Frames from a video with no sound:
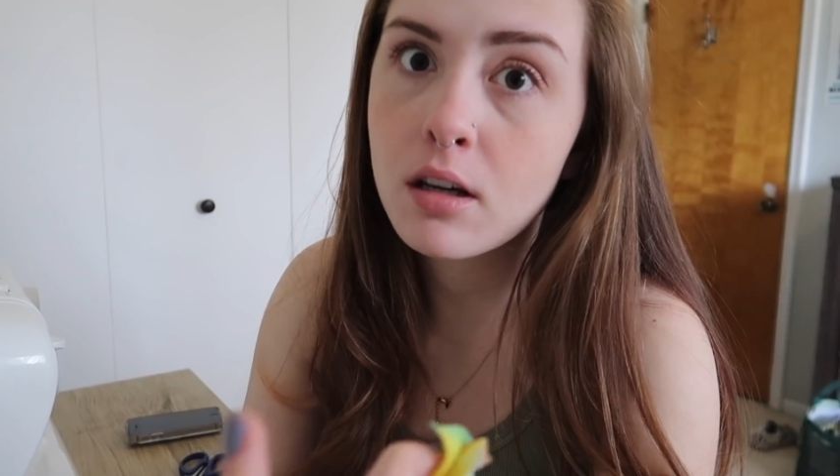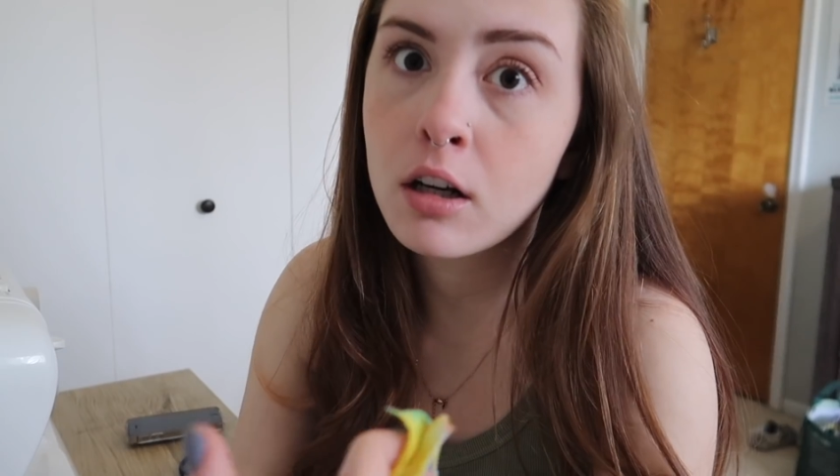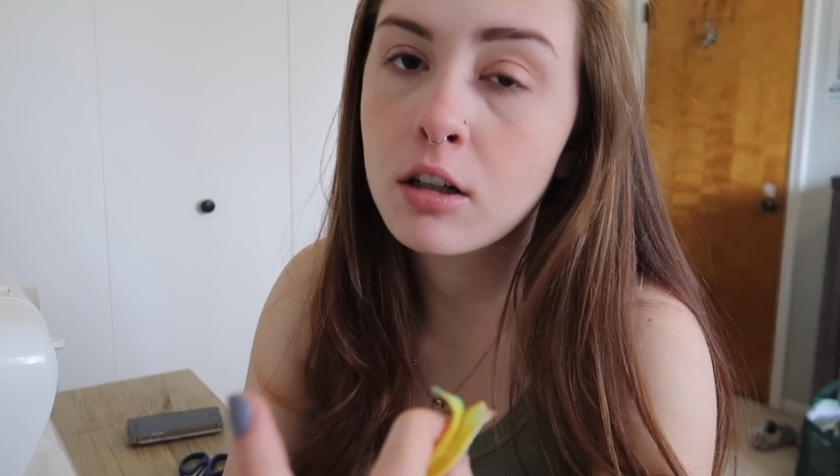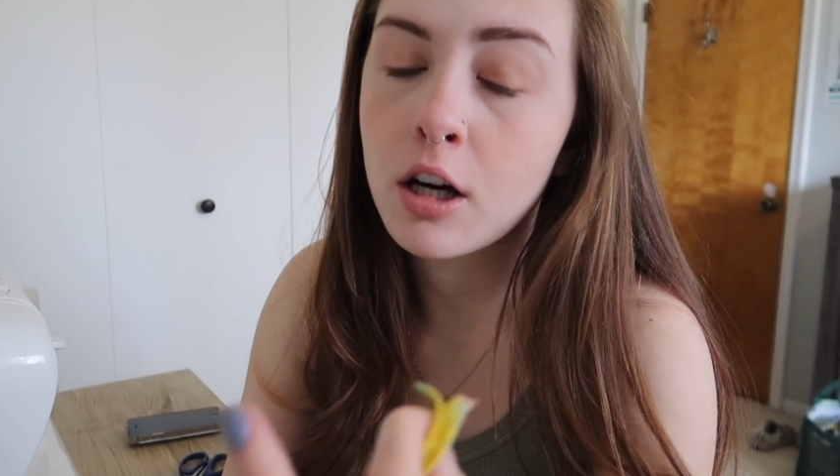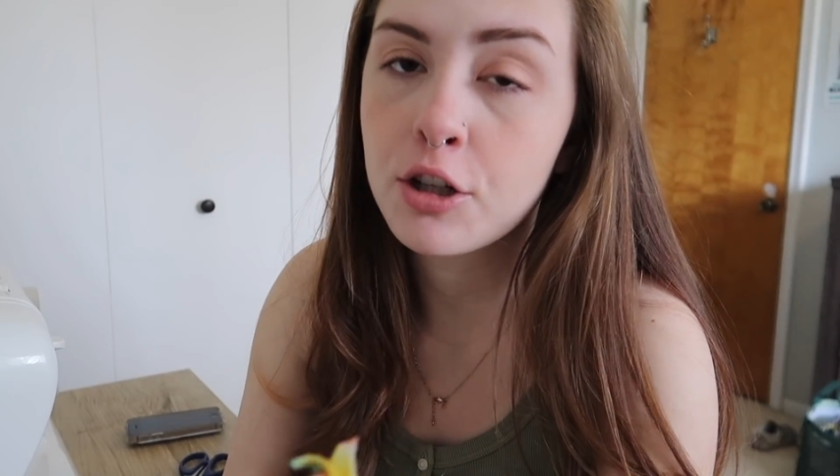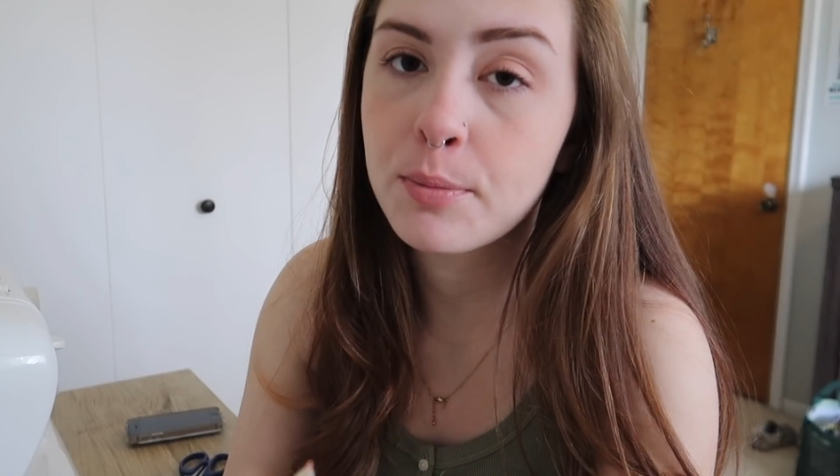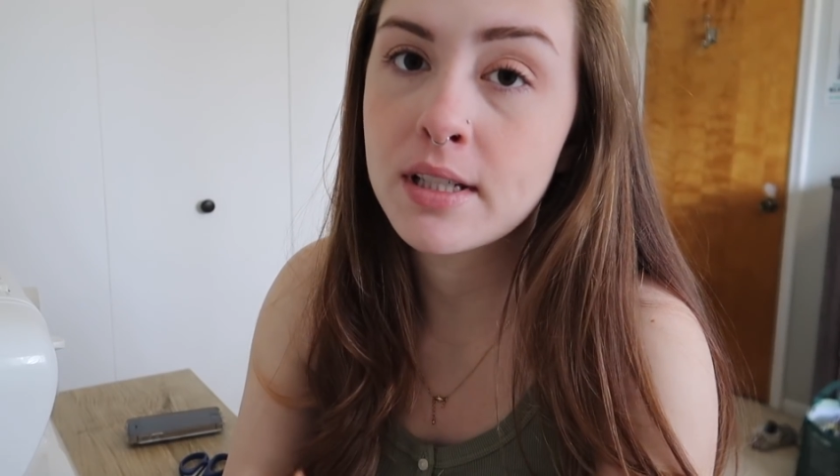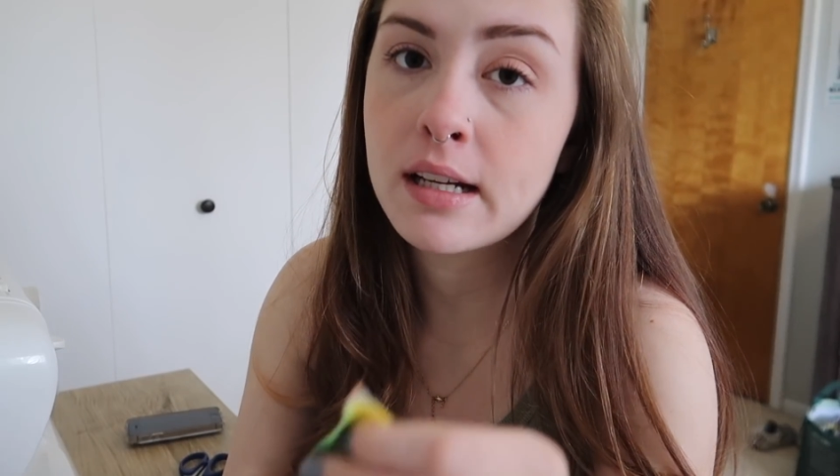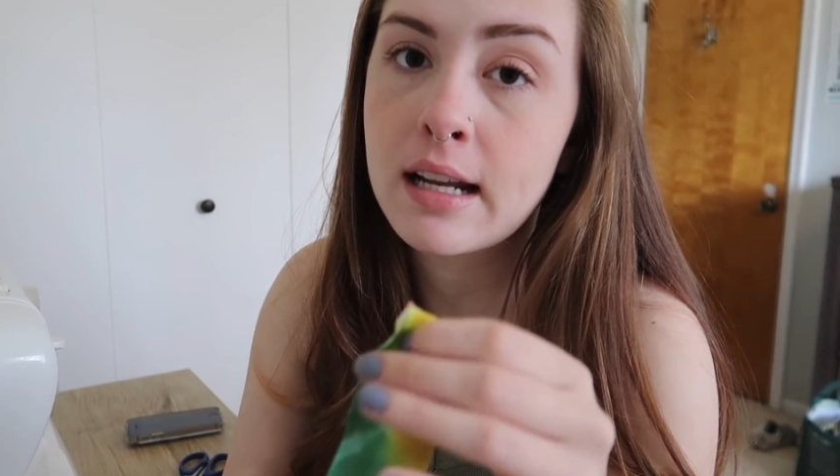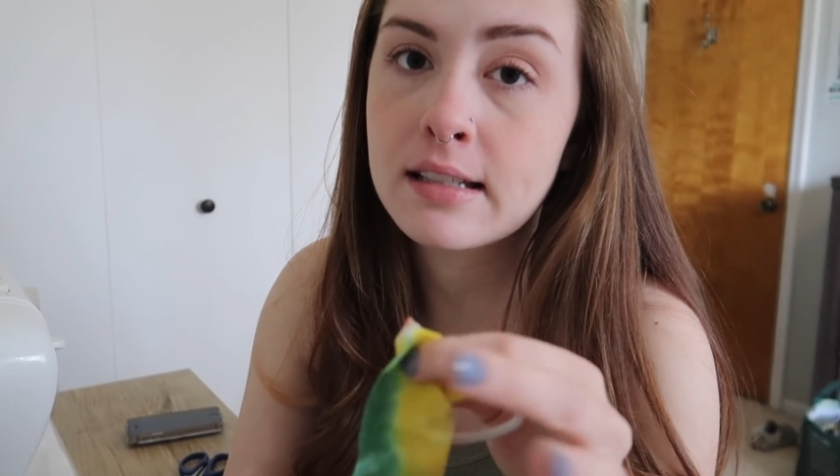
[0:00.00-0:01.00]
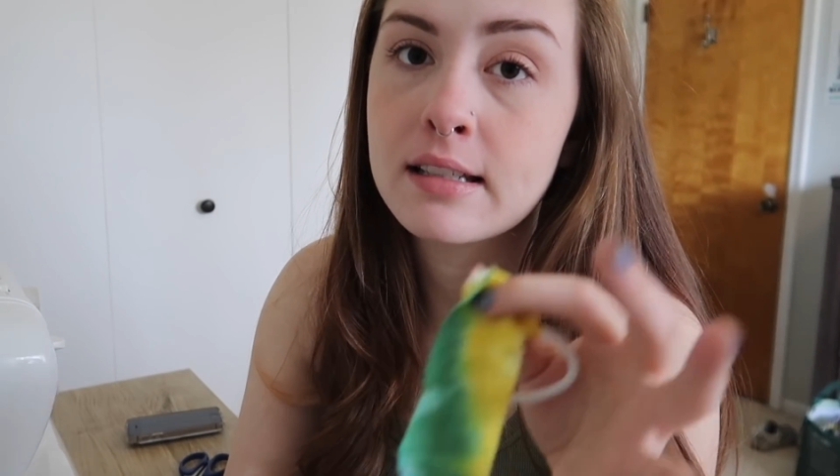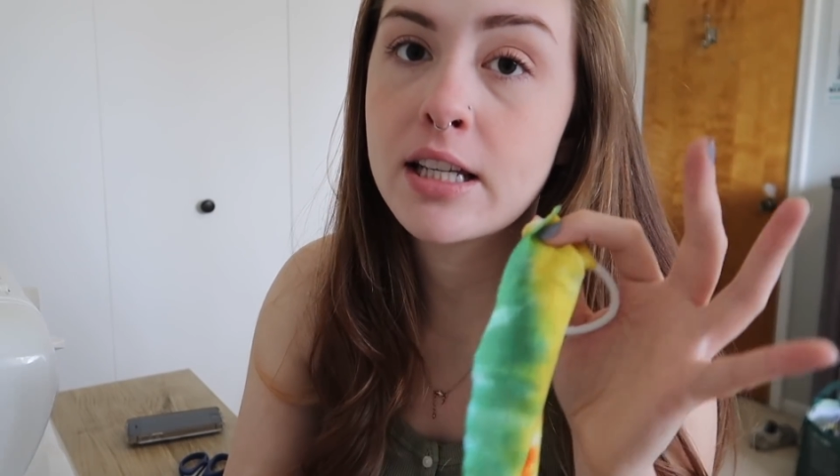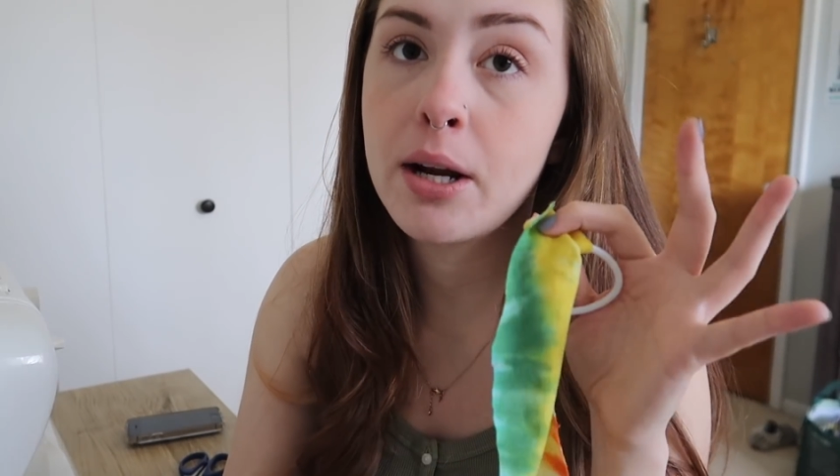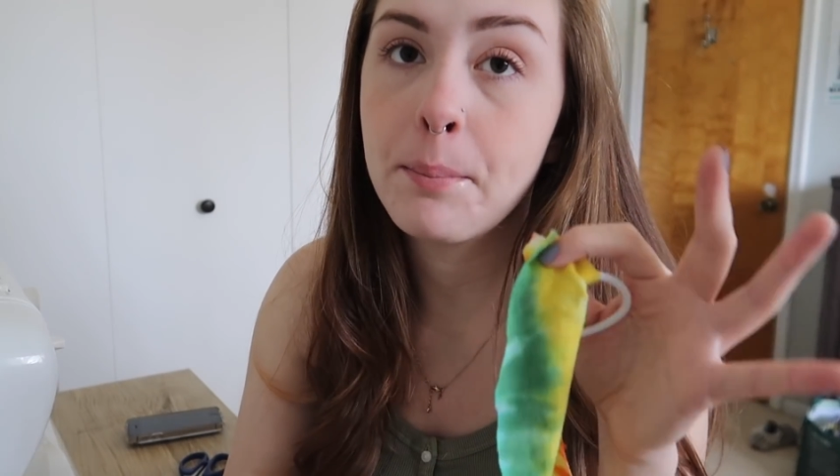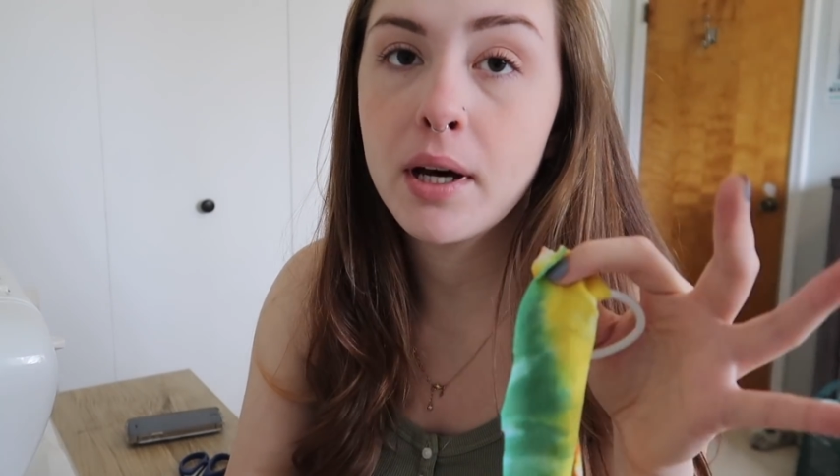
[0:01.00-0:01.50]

aren't 100% necessary,